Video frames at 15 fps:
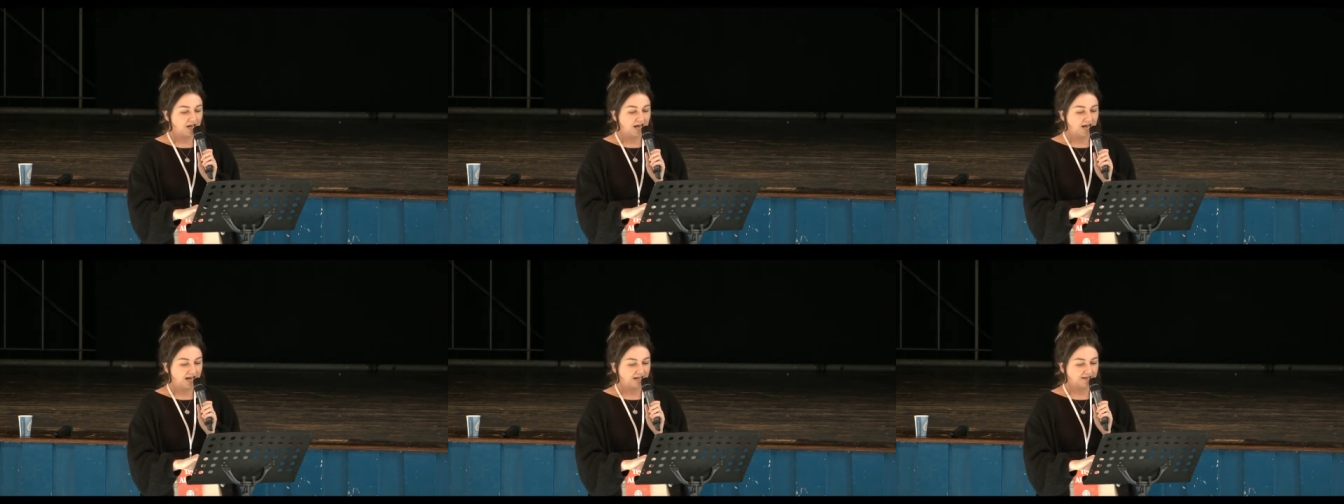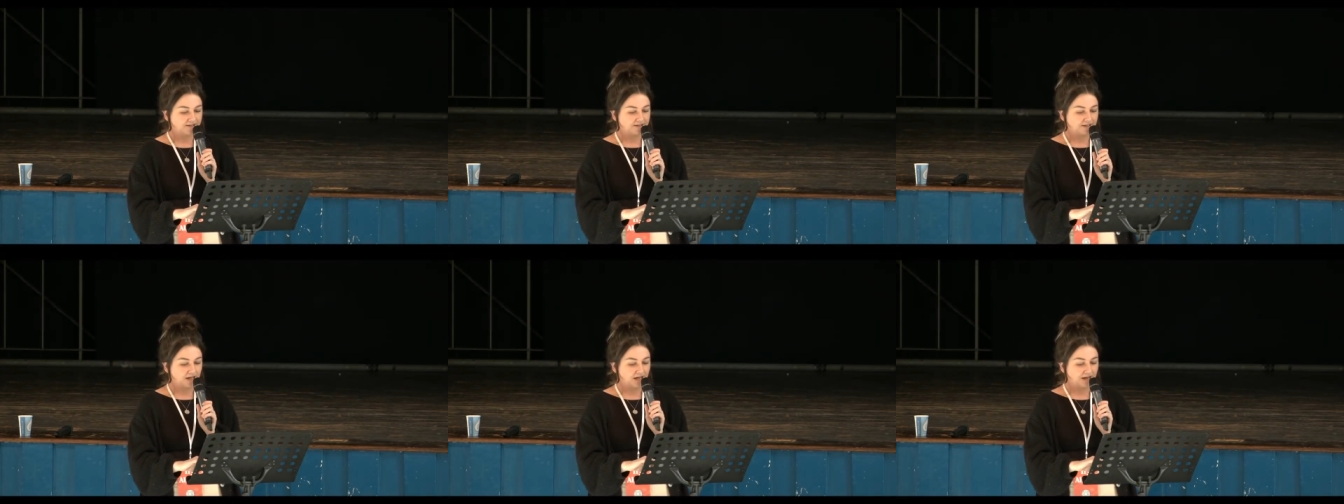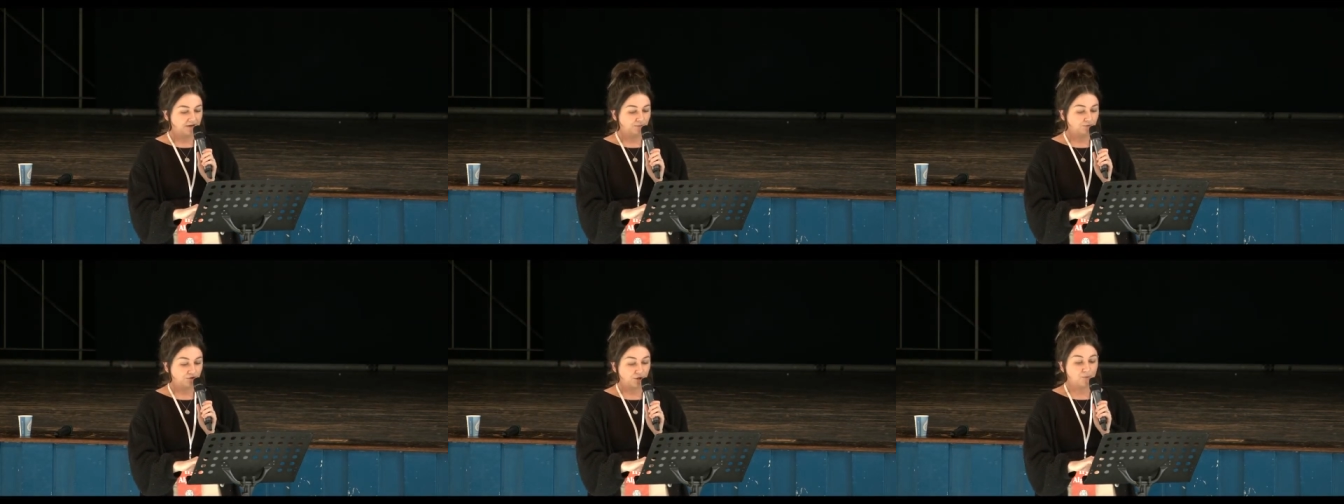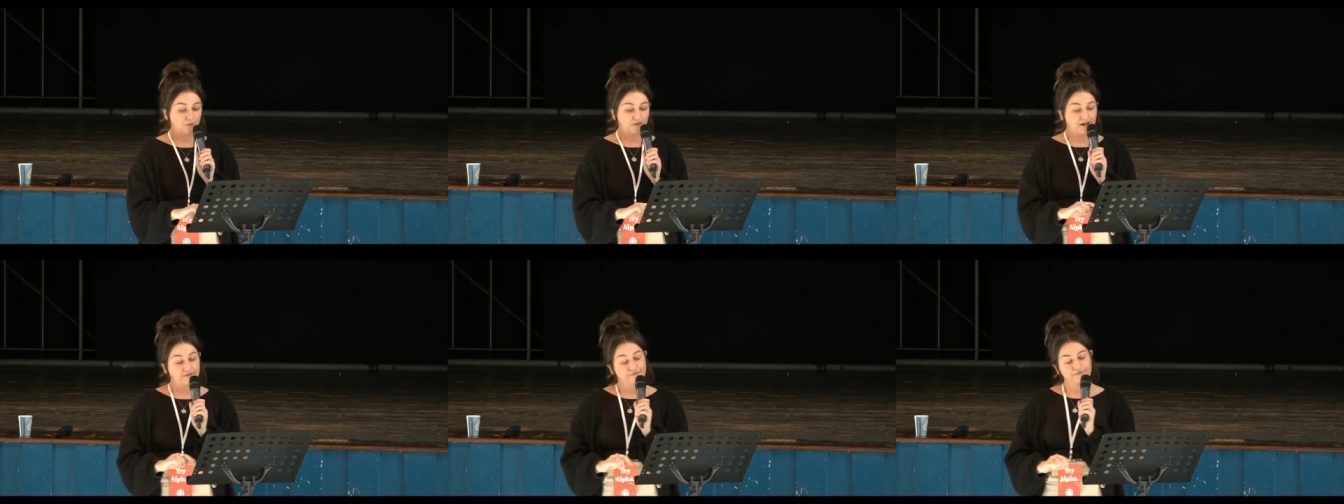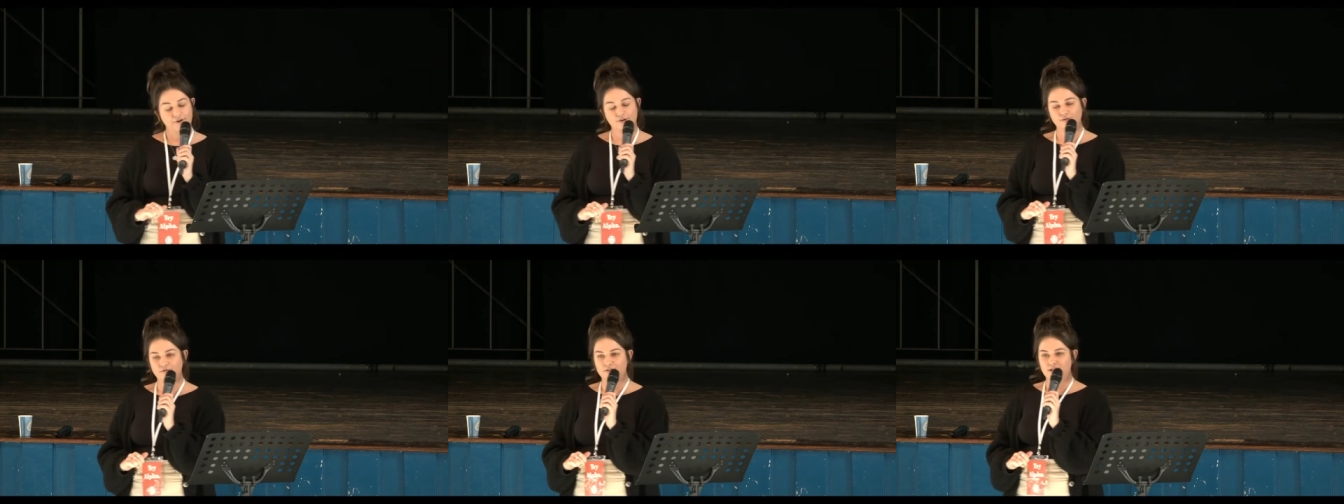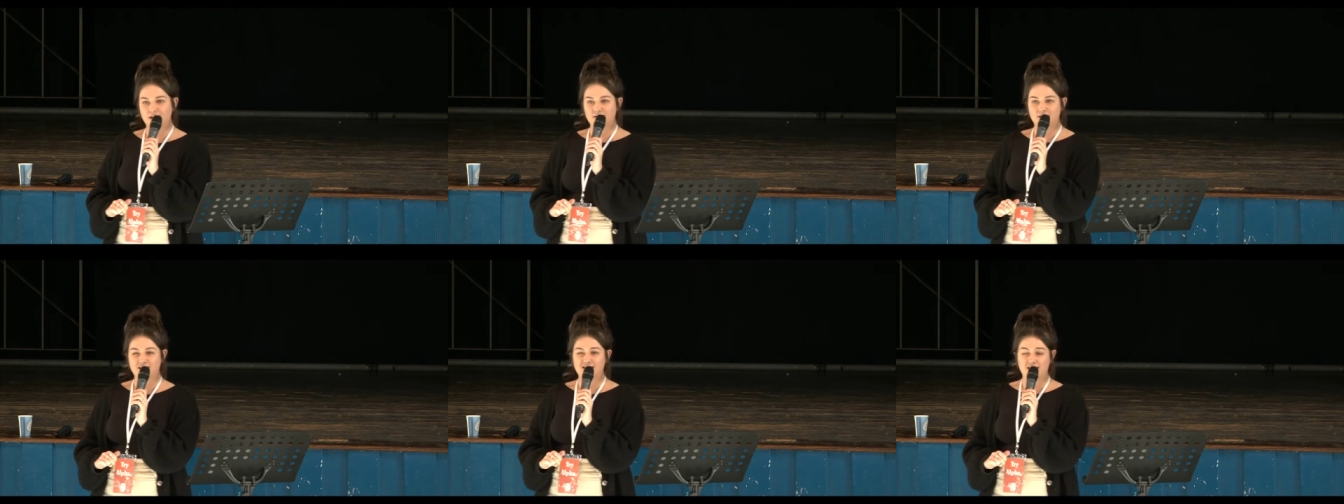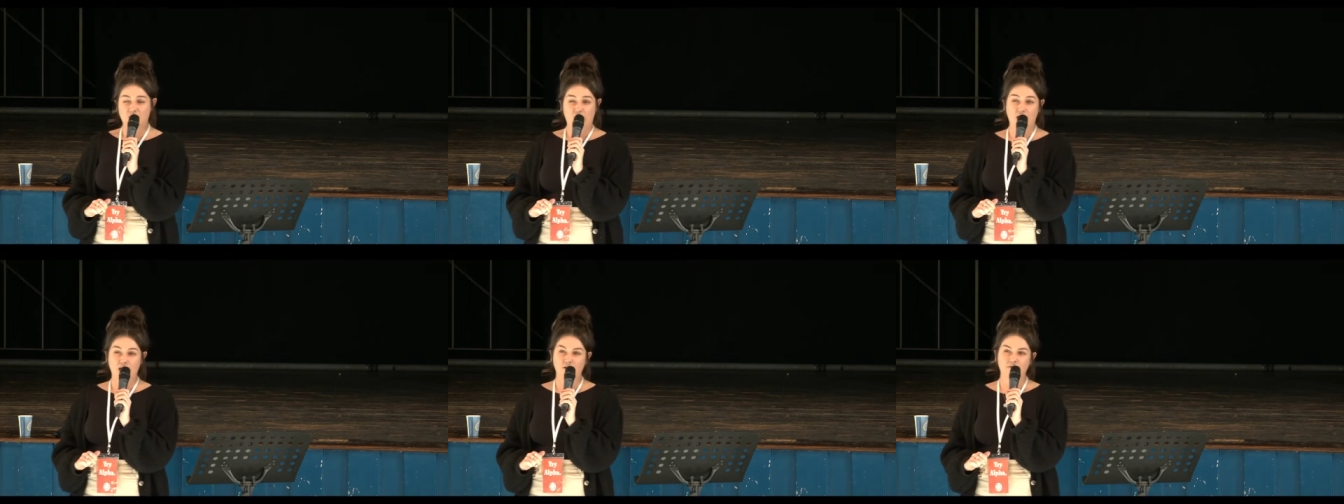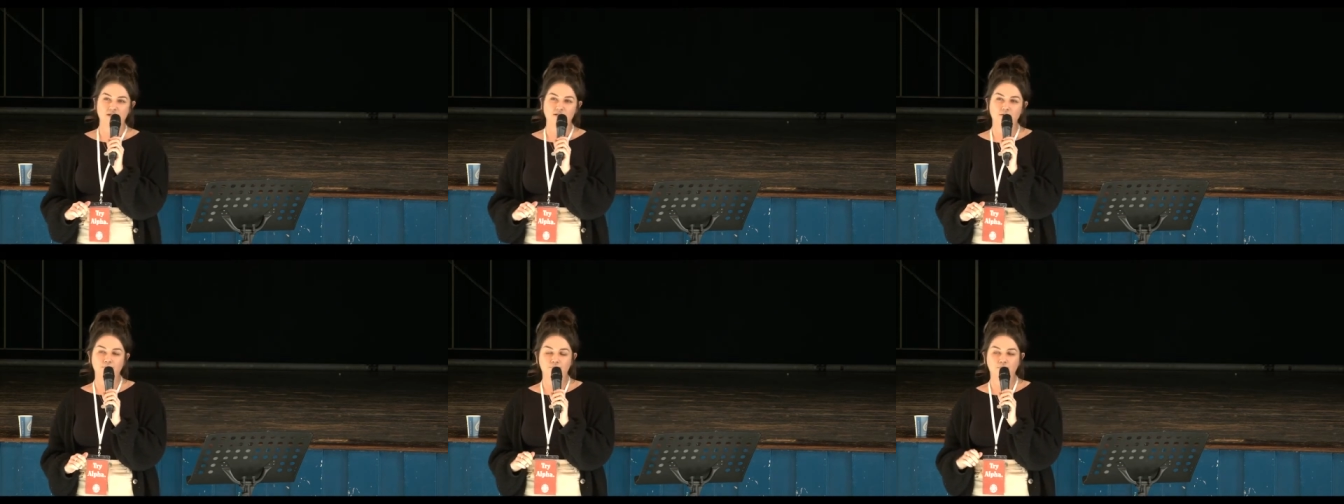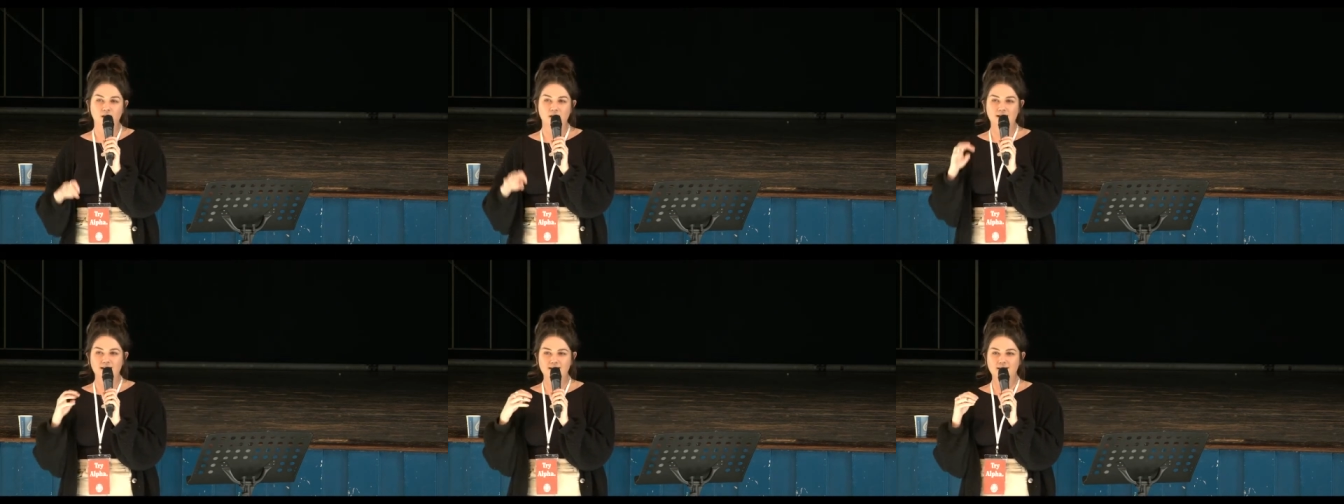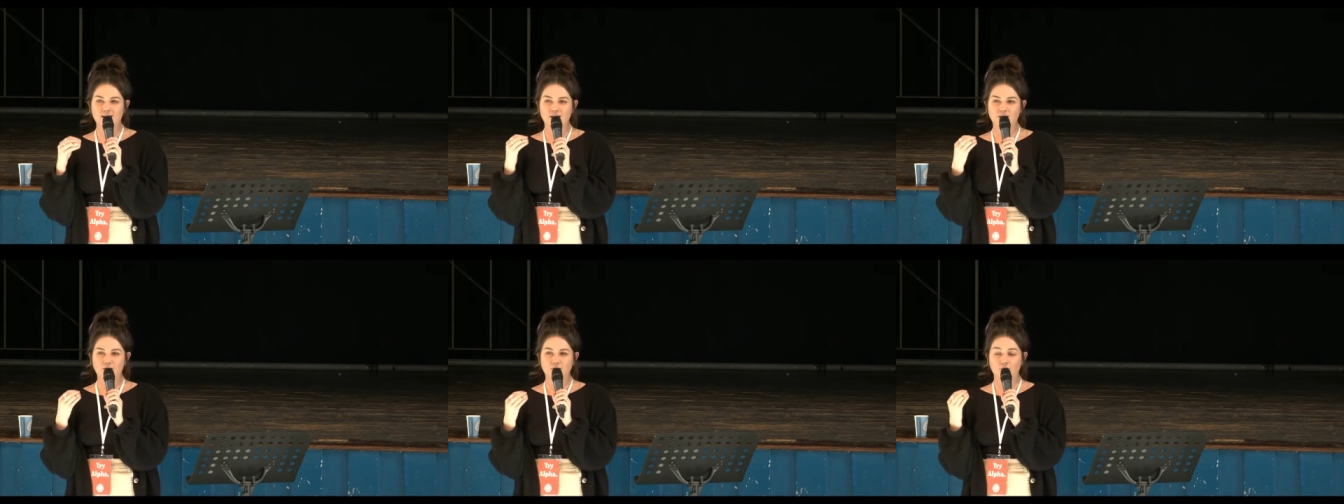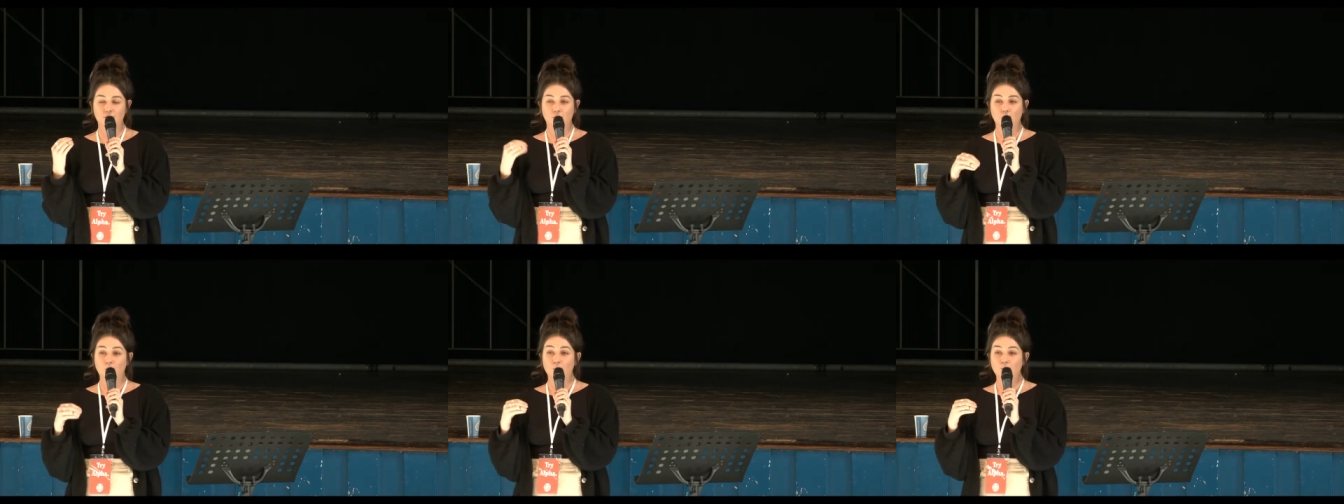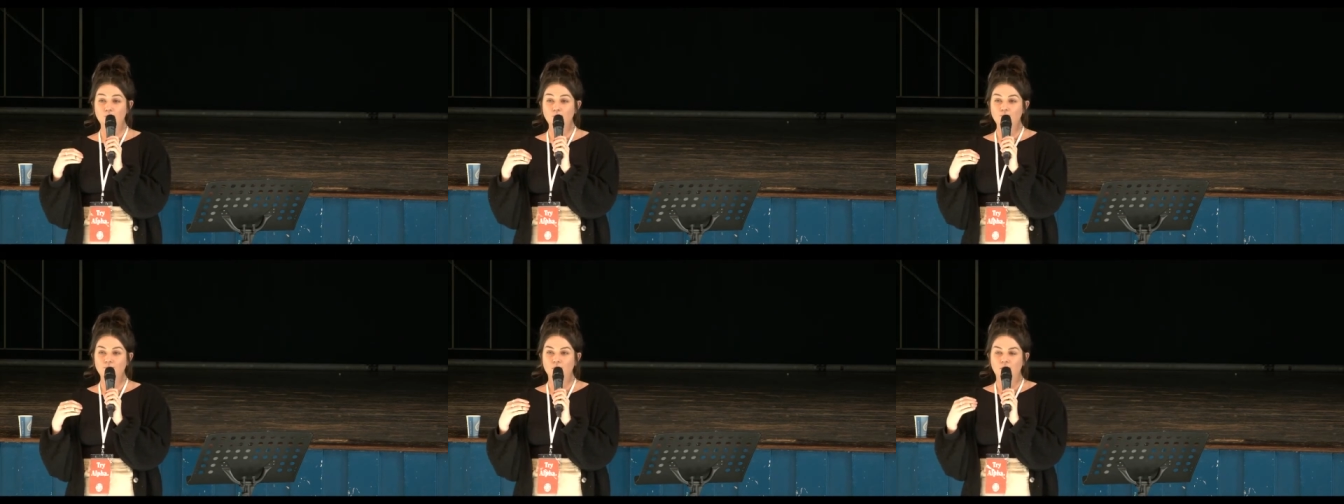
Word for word: and and also what that involves, as I said earlier, is listening to the call